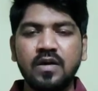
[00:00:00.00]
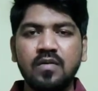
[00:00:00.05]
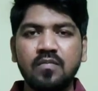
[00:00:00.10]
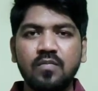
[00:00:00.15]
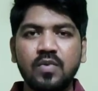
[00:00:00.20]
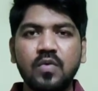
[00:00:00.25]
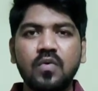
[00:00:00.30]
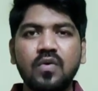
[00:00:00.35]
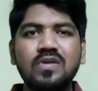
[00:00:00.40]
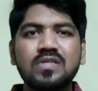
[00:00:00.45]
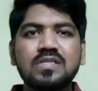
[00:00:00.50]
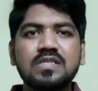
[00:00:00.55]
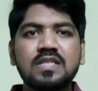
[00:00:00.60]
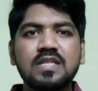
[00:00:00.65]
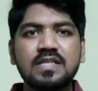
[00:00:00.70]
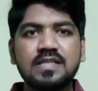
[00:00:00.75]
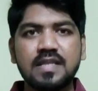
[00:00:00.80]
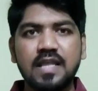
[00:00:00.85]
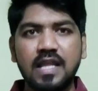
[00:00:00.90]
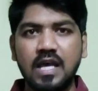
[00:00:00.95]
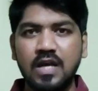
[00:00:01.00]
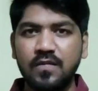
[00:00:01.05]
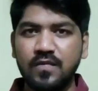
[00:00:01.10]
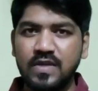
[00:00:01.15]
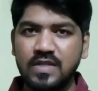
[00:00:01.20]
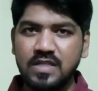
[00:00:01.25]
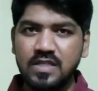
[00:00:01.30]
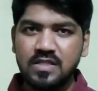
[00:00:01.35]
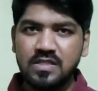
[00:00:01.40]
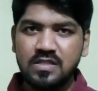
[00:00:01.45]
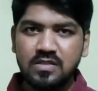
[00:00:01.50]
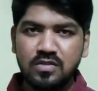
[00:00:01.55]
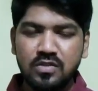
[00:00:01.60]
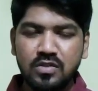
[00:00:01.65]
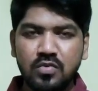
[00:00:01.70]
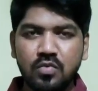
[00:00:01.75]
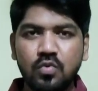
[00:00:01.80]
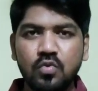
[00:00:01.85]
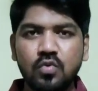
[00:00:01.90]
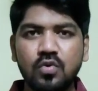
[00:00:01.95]
Because this language is
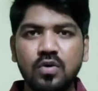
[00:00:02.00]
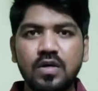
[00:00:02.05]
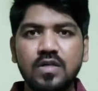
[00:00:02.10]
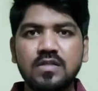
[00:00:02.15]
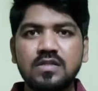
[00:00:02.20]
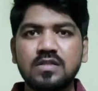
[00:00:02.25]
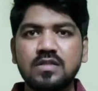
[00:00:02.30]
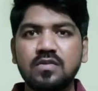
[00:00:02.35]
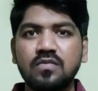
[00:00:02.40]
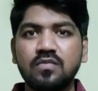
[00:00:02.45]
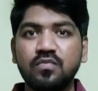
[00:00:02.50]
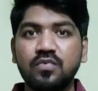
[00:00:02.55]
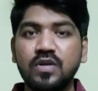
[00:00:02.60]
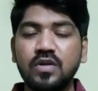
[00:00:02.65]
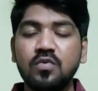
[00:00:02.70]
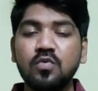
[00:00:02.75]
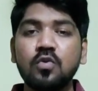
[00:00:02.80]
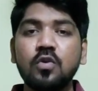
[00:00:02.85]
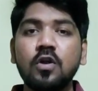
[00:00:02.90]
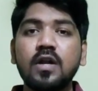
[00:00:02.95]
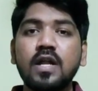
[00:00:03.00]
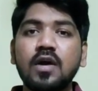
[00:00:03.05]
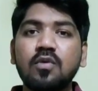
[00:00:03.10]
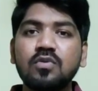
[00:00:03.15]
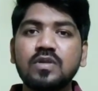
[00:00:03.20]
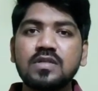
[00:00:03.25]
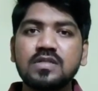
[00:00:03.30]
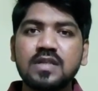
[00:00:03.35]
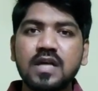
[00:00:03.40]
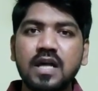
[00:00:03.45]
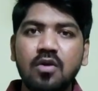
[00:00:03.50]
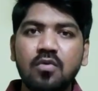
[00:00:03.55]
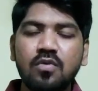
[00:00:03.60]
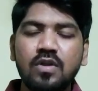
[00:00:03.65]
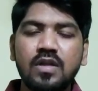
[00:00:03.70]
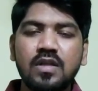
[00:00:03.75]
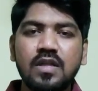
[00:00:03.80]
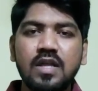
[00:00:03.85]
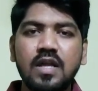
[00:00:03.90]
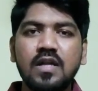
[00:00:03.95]
new to us, we do not have the
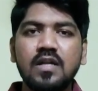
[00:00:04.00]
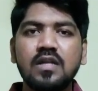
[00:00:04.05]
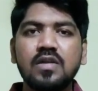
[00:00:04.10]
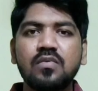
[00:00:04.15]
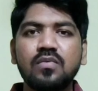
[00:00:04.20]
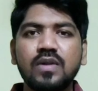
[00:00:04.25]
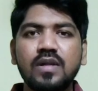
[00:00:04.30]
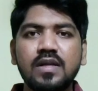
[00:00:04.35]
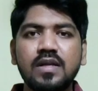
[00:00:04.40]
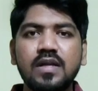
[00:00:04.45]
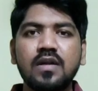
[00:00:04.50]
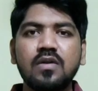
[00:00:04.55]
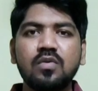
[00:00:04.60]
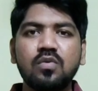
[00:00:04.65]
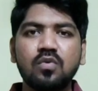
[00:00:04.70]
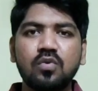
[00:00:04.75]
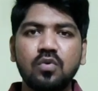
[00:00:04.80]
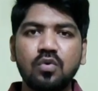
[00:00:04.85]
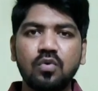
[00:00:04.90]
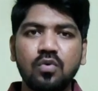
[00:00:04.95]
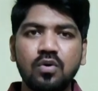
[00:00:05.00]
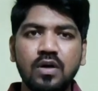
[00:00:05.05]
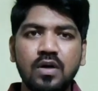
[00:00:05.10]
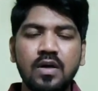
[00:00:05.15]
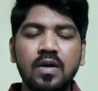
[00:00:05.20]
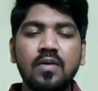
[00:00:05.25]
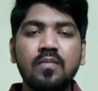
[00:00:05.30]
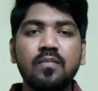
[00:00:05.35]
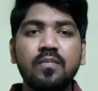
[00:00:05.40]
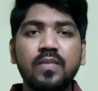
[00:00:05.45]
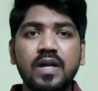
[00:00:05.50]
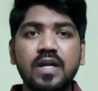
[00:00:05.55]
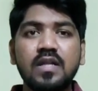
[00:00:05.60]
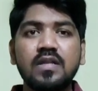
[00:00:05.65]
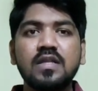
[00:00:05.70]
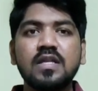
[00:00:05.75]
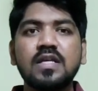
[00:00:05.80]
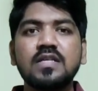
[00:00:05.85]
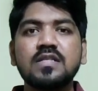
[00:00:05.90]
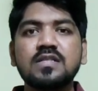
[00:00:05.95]
surrounding that you will get to know
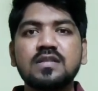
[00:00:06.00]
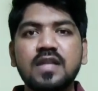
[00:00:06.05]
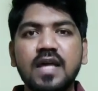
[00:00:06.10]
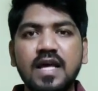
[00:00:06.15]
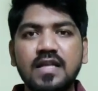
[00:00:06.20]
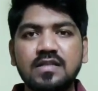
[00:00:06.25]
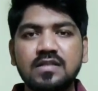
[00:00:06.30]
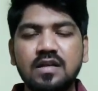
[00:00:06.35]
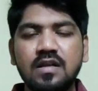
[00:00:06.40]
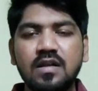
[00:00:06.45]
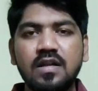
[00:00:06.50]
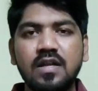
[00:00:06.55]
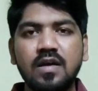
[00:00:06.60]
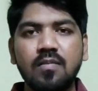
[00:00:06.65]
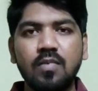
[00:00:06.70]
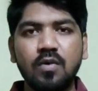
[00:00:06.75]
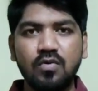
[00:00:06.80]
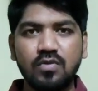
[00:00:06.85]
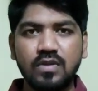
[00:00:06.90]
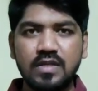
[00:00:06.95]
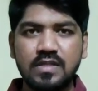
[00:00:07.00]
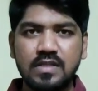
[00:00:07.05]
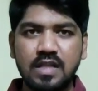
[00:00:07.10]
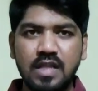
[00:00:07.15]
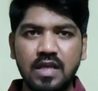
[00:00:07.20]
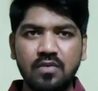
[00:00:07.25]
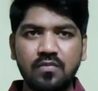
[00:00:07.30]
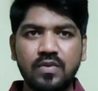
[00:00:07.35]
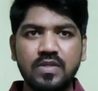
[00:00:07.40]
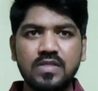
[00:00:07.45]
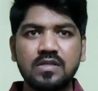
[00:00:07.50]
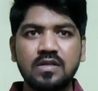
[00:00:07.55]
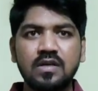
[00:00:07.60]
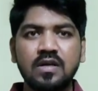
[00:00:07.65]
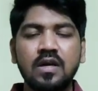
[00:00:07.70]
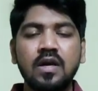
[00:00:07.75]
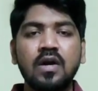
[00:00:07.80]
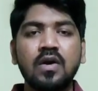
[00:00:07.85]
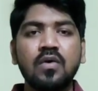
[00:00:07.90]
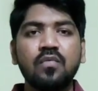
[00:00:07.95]
many things naturally about this language.
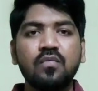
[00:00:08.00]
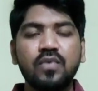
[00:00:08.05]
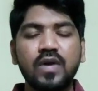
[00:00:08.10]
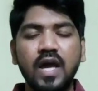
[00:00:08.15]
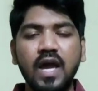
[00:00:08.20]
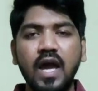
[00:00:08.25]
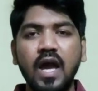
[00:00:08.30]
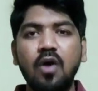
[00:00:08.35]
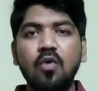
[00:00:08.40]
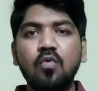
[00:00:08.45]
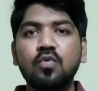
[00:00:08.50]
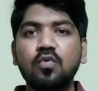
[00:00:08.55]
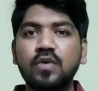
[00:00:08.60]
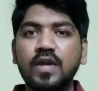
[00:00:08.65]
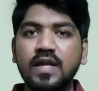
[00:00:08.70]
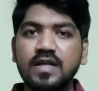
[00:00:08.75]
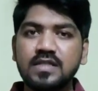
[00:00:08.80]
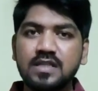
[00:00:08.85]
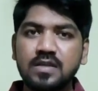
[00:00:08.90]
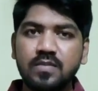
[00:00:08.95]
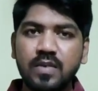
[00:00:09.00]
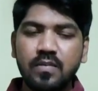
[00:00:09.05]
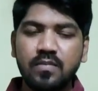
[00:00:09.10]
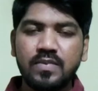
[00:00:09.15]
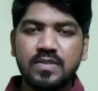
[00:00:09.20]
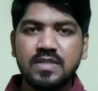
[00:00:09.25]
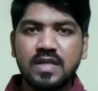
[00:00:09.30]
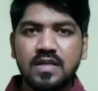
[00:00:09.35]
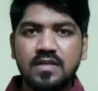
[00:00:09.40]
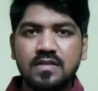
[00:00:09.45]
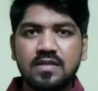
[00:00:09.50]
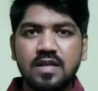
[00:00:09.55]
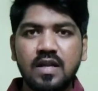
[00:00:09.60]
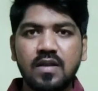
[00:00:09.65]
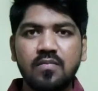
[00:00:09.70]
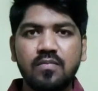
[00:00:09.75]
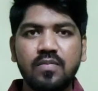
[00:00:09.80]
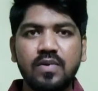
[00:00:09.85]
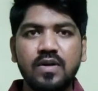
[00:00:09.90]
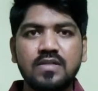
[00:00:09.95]
We have to take some
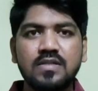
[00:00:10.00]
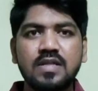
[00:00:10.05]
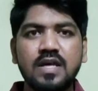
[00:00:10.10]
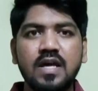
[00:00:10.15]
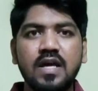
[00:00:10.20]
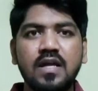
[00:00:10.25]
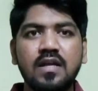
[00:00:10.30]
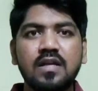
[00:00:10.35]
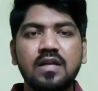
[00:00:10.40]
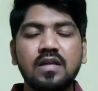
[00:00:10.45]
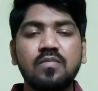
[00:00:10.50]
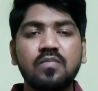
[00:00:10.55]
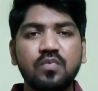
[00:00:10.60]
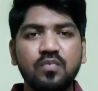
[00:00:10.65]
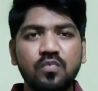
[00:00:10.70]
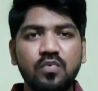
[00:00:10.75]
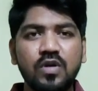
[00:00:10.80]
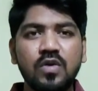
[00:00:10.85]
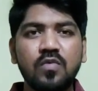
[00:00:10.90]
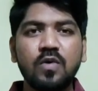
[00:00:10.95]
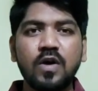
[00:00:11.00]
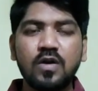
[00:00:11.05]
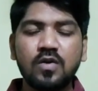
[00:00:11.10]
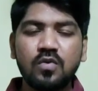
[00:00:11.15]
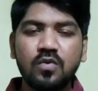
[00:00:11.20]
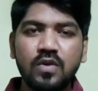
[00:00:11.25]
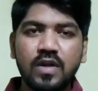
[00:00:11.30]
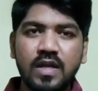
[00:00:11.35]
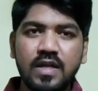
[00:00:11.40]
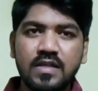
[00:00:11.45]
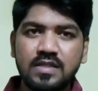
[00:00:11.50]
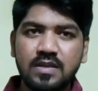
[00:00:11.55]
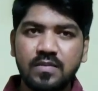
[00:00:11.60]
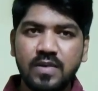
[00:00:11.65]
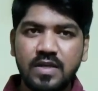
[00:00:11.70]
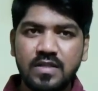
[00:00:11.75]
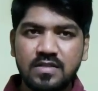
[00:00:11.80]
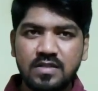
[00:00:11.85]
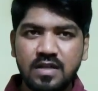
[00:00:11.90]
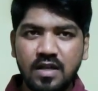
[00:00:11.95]
extra efforts, and if we want to take
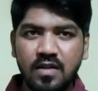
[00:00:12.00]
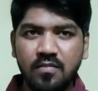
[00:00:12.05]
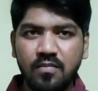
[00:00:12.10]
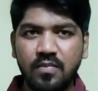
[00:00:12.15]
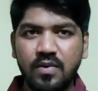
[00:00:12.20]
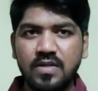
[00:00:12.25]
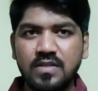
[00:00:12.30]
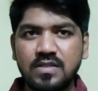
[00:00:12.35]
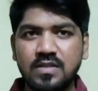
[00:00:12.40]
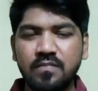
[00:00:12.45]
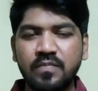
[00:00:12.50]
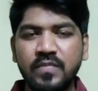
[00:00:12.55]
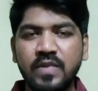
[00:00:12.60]
some extra efforts,